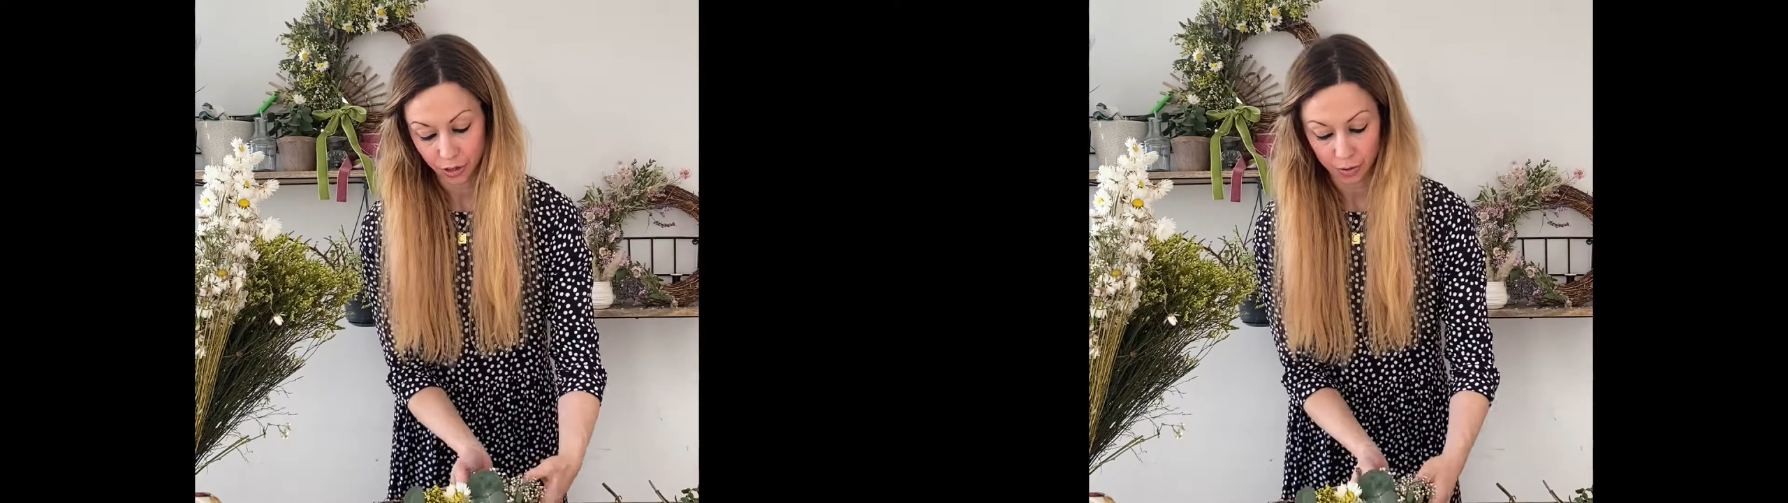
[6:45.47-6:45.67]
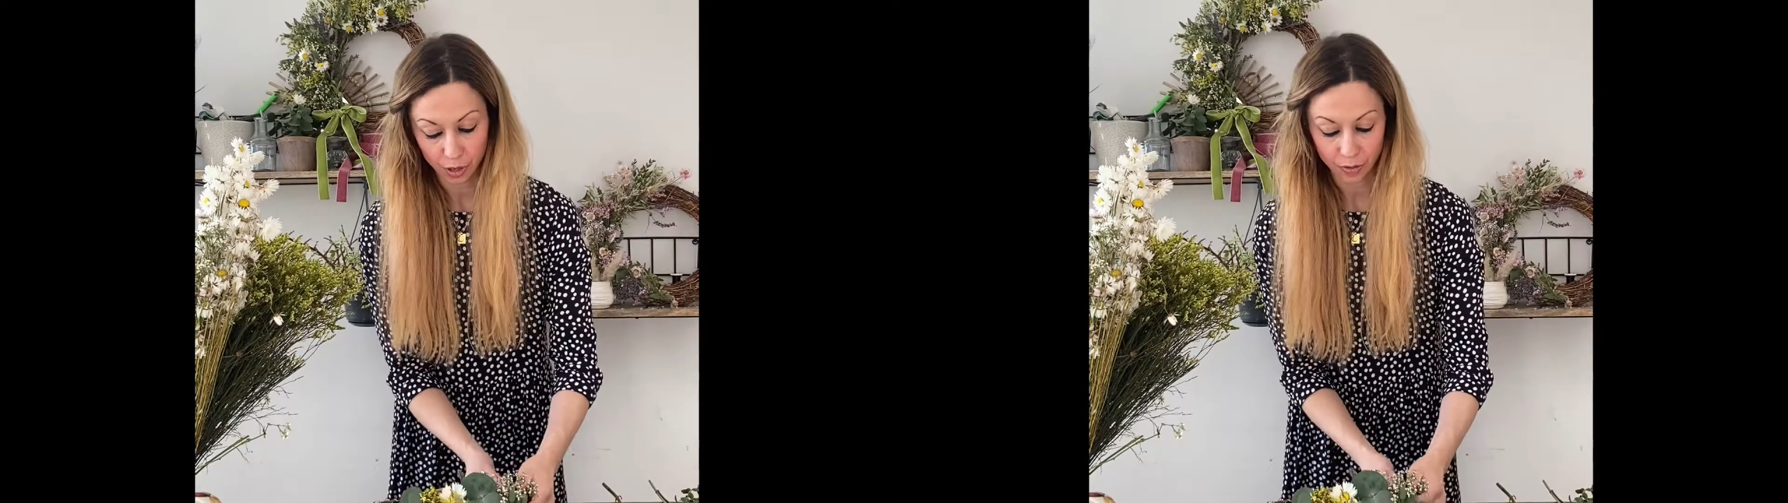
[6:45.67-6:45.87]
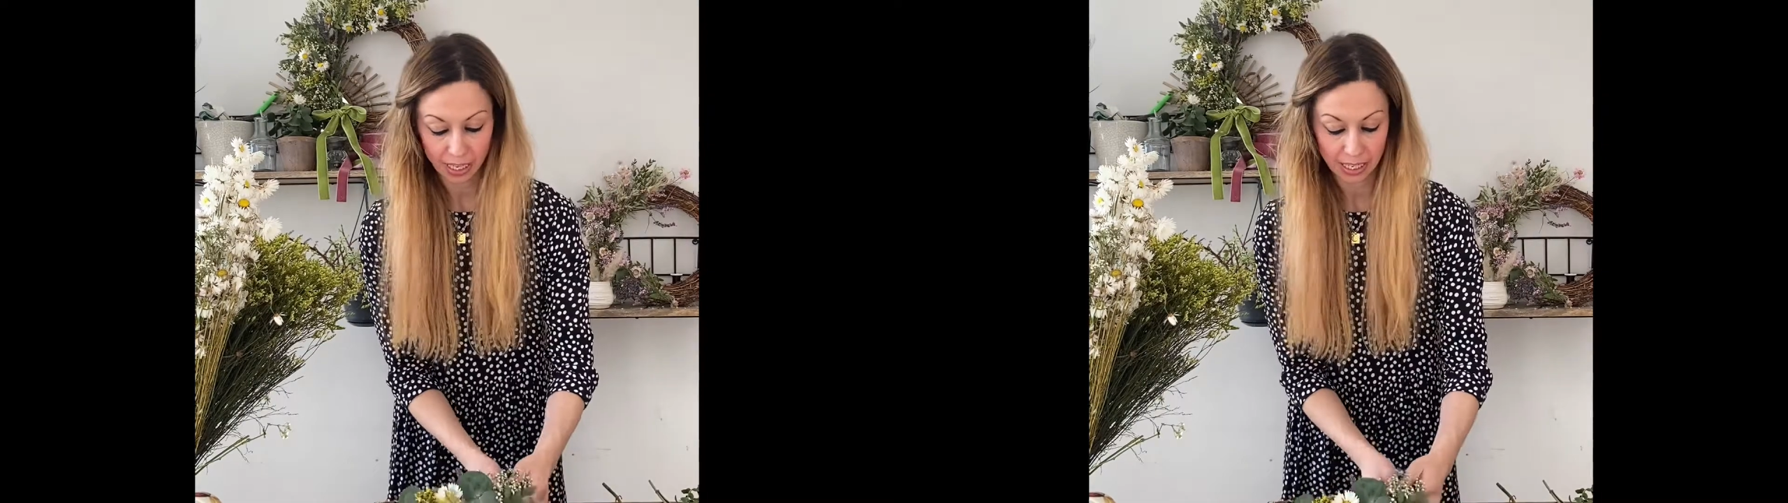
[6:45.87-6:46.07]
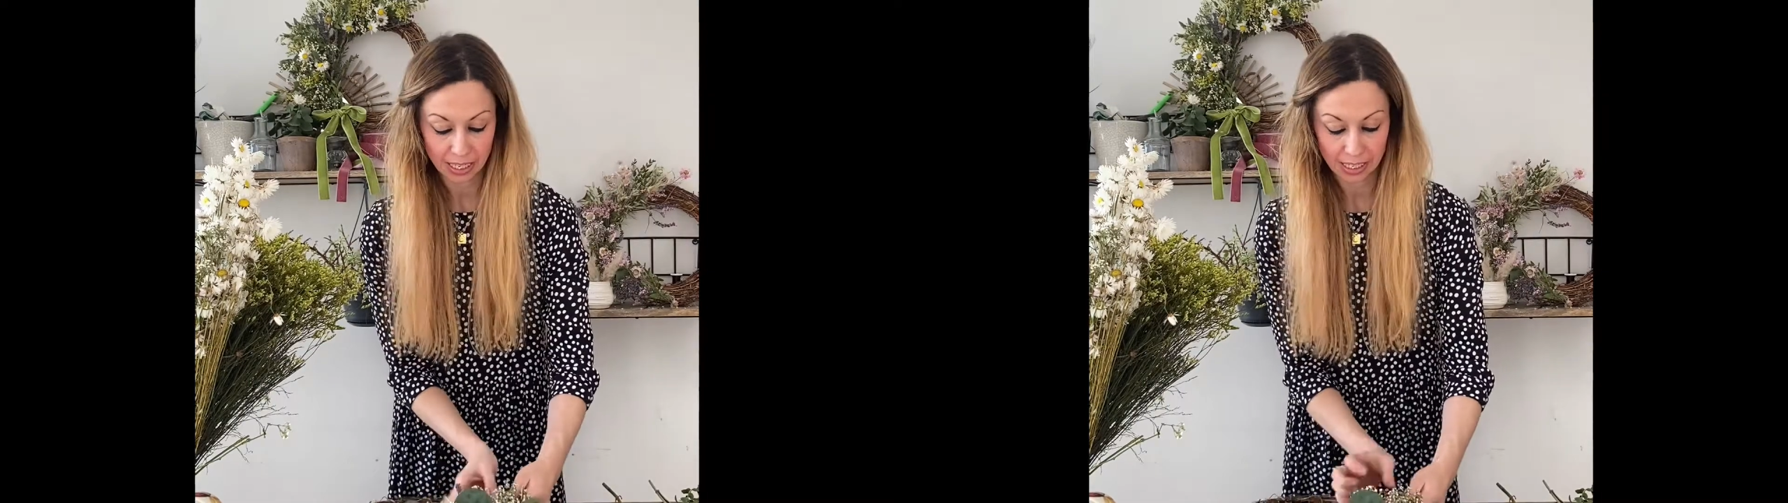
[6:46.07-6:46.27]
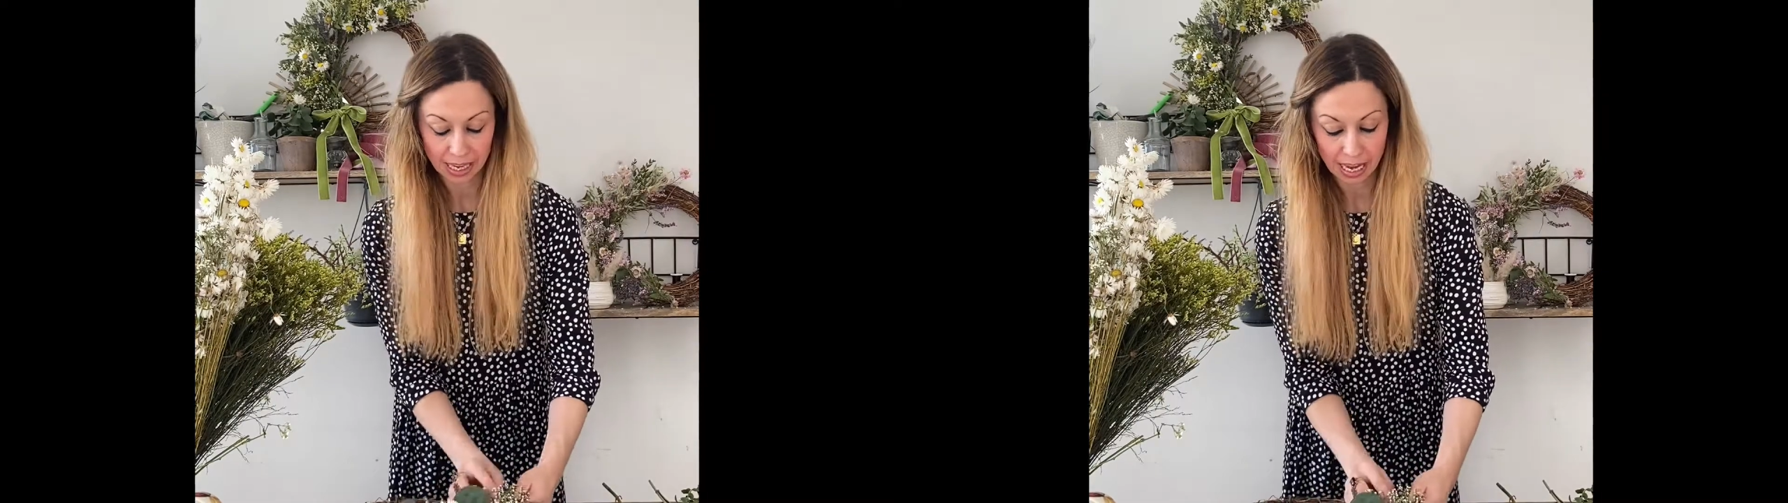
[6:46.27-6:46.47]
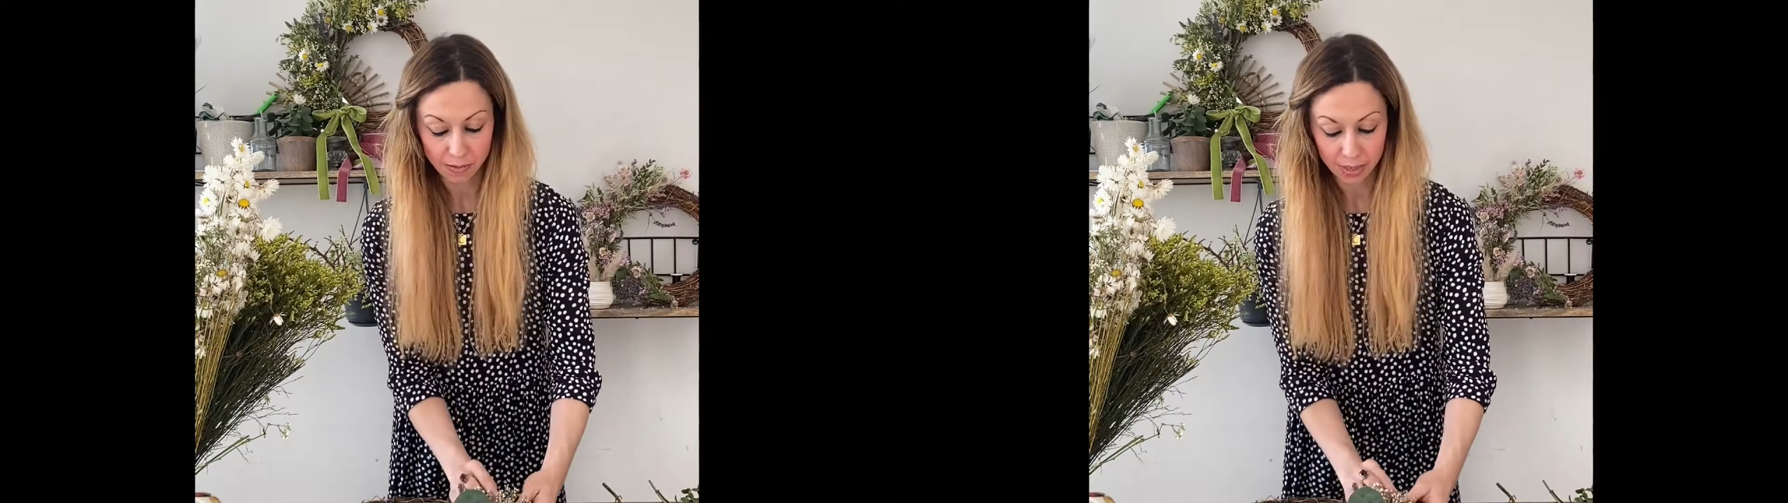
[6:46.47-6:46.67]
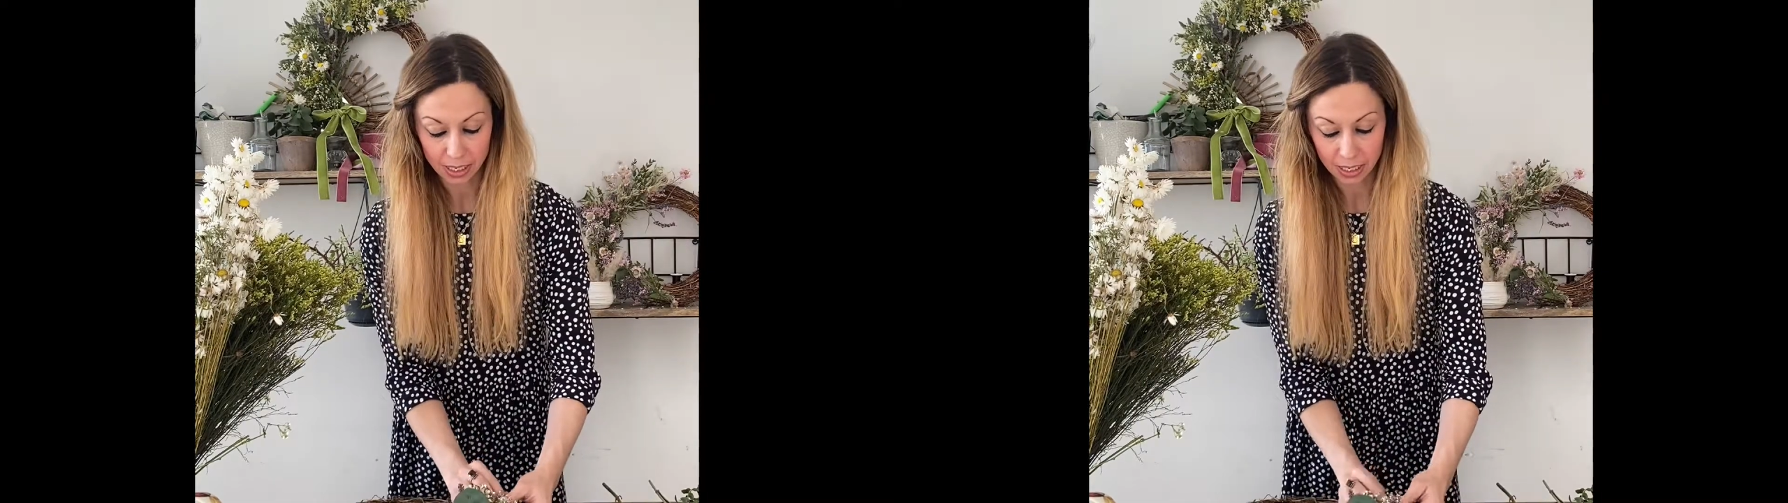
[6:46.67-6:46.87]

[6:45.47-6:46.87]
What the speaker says: ingredients out.